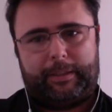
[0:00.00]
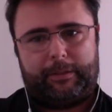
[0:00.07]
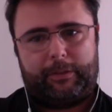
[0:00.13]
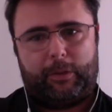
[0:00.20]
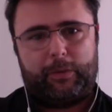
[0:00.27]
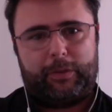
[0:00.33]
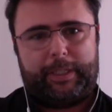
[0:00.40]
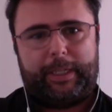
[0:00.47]

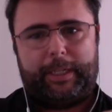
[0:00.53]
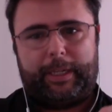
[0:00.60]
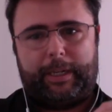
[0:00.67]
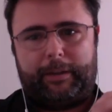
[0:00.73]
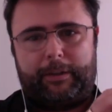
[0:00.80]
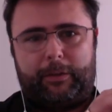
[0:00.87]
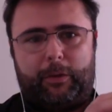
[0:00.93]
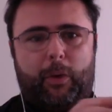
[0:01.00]
those
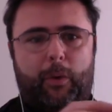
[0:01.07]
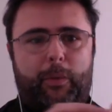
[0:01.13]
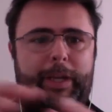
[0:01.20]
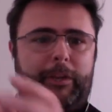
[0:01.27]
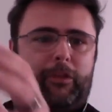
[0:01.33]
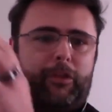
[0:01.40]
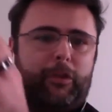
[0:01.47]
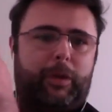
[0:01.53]
data going
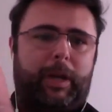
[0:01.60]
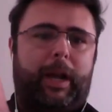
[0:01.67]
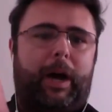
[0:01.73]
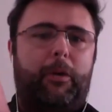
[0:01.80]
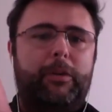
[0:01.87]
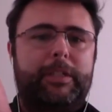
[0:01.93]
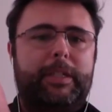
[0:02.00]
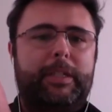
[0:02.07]
to
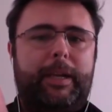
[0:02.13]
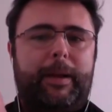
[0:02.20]
cloud